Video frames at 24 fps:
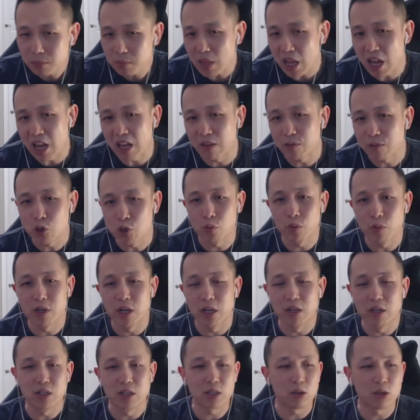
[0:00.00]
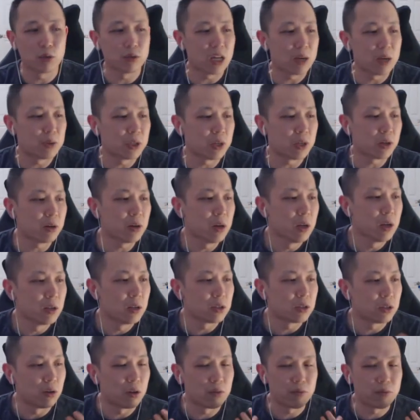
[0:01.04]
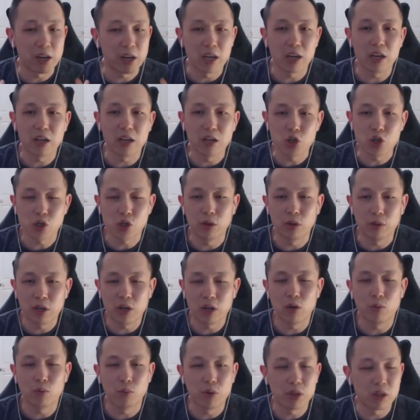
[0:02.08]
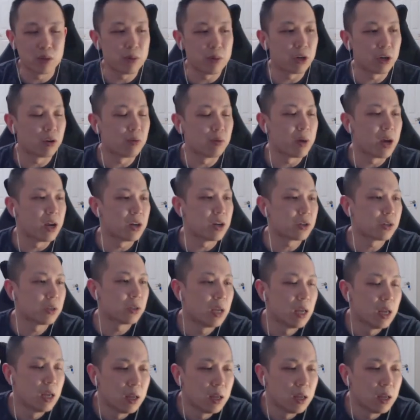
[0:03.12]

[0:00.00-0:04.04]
I have 2 redundant steel types here. So if I can get a shield here with the Meteor Mash,